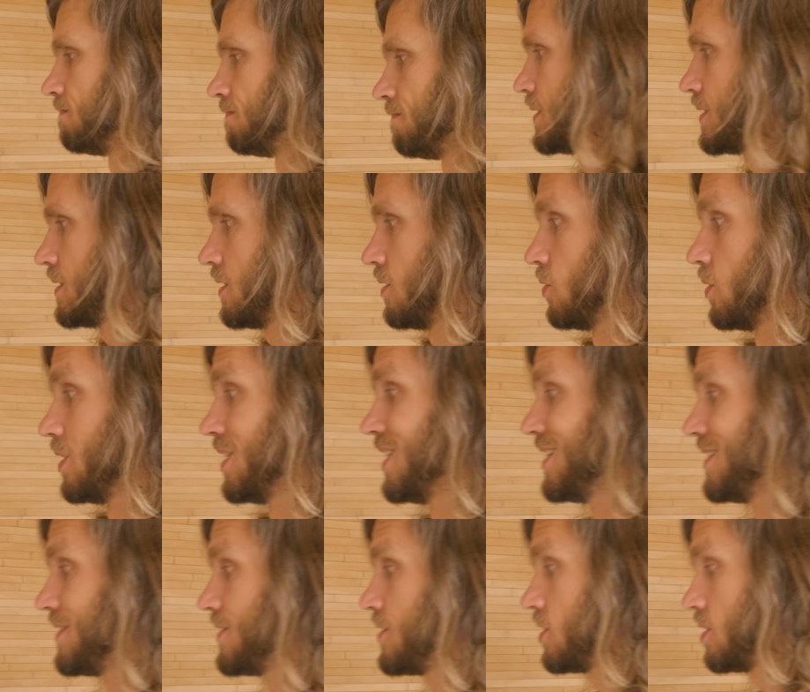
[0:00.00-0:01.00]
So
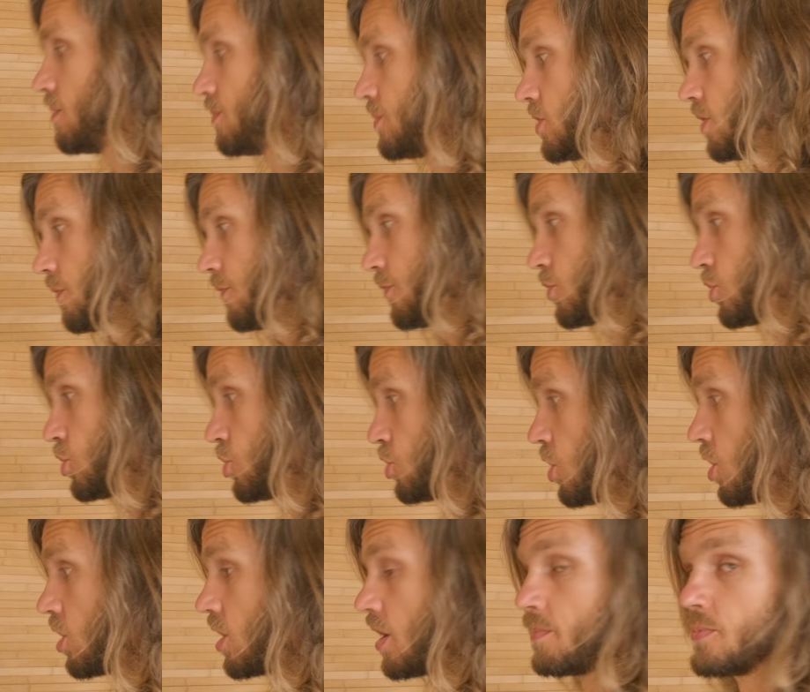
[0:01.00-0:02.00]
in terms of
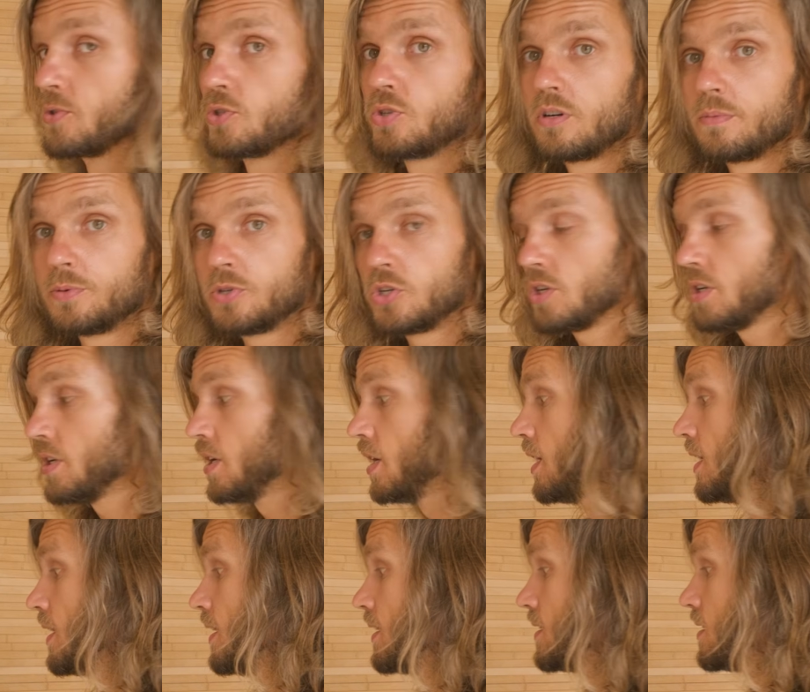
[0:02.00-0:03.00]
shock absorption,
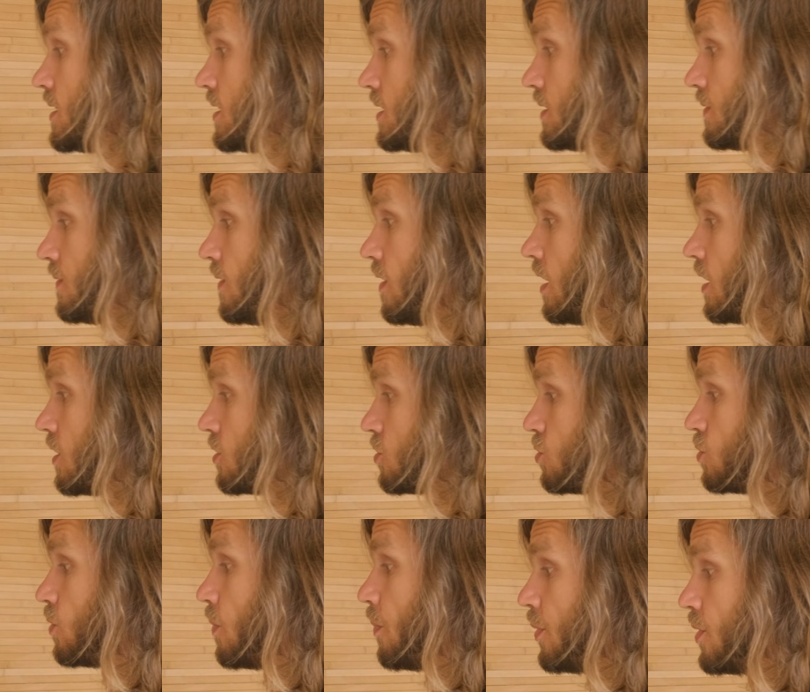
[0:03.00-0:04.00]
this thing is
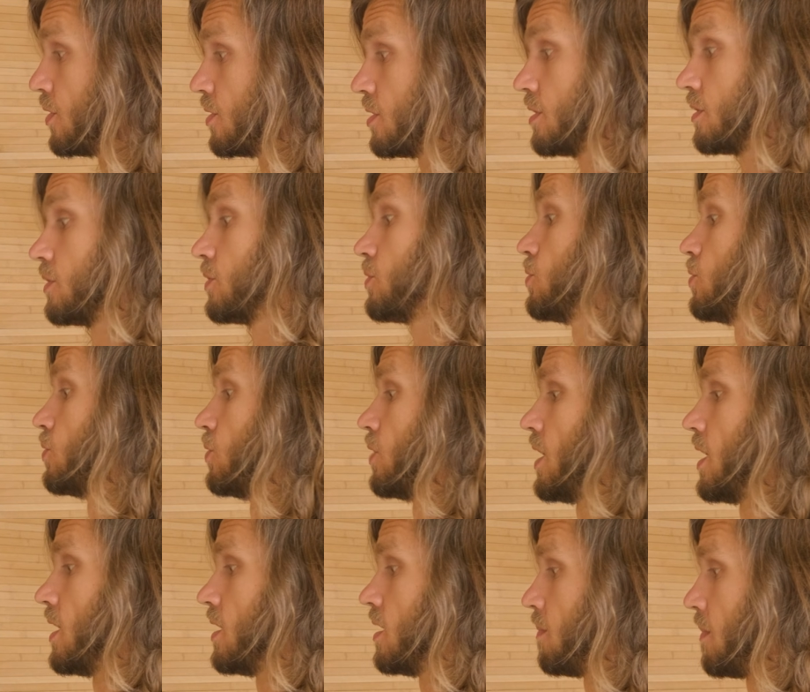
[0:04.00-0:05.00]
superior to
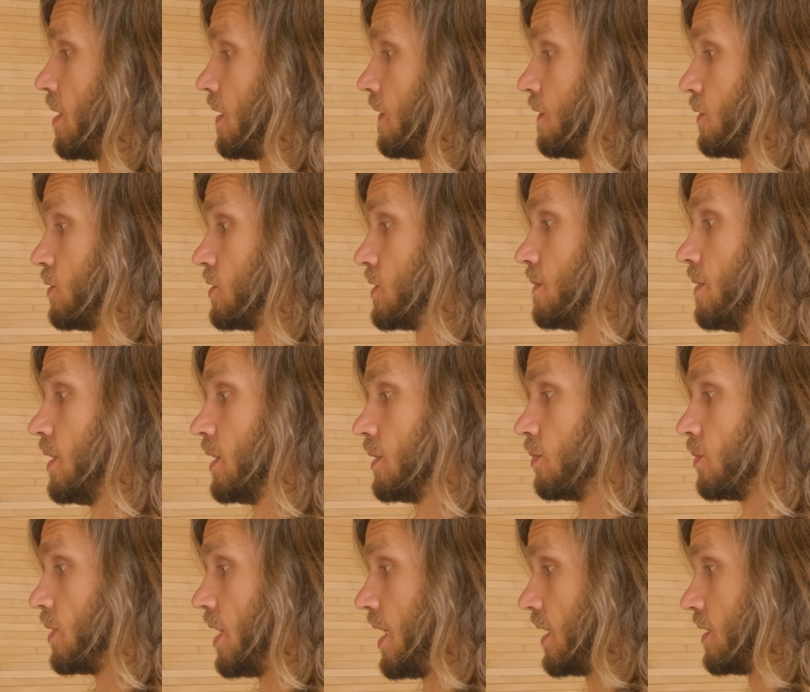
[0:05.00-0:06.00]
any methods that
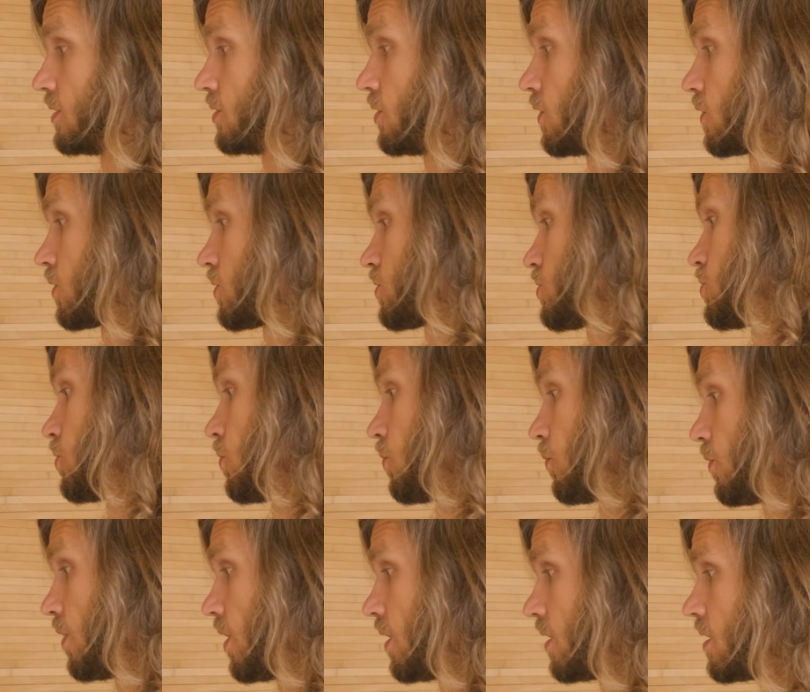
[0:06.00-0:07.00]
I talked so
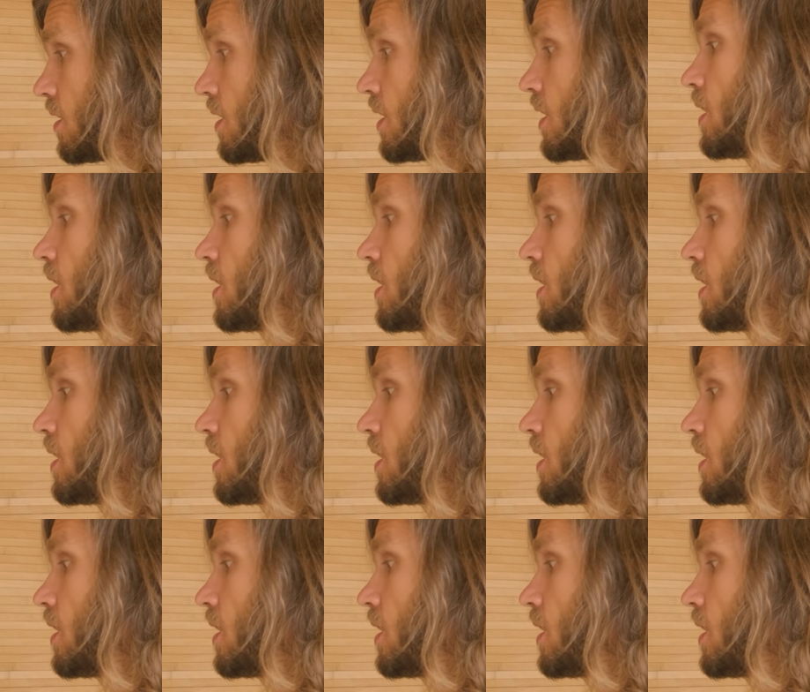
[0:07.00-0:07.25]
far,